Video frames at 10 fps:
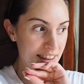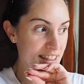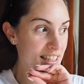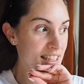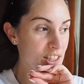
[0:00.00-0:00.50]

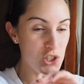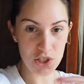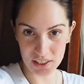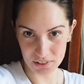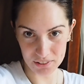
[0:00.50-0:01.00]
the
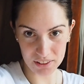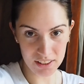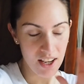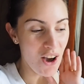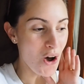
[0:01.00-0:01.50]
jungle
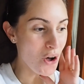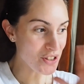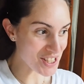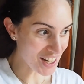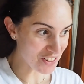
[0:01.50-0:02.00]
on
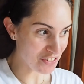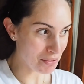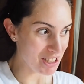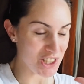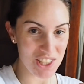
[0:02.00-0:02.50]
the side of the
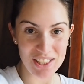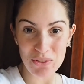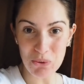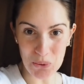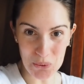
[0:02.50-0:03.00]
beach in
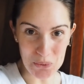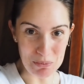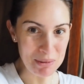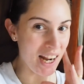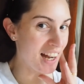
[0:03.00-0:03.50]

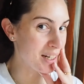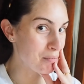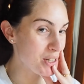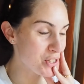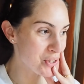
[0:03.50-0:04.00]
Tulum. I
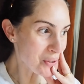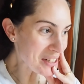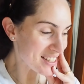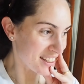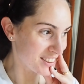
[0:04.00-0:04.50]
am so
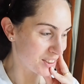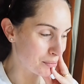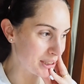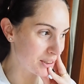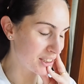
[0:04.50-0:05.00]
excited to
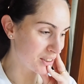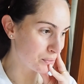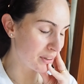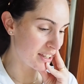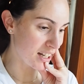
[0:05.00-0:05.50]
be here
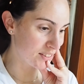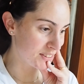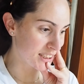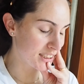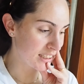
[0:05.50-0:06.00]
with
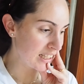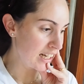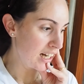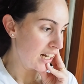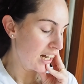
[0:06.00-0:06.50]
hubby.
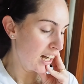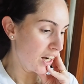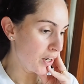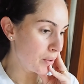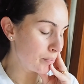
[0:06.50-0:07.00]

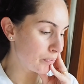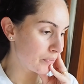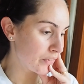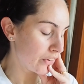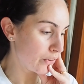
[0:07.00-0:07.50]

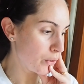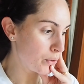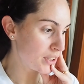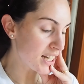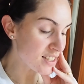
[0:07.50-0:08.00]
So
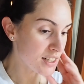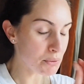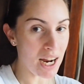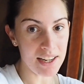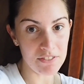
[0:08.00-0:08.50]
yesterday
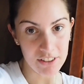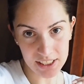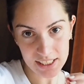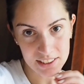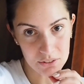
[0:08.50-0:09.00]
we had a very
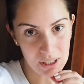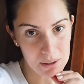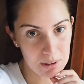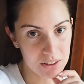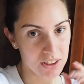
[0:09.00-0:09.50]
late
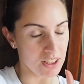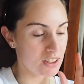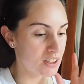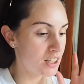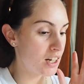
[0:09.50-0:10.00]
arrival because
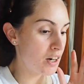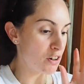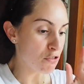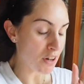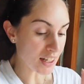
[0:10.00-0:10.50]
our
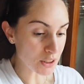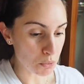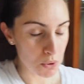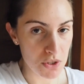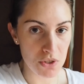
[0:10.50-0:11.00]
flight
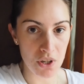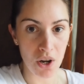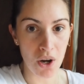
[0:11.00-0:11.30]
was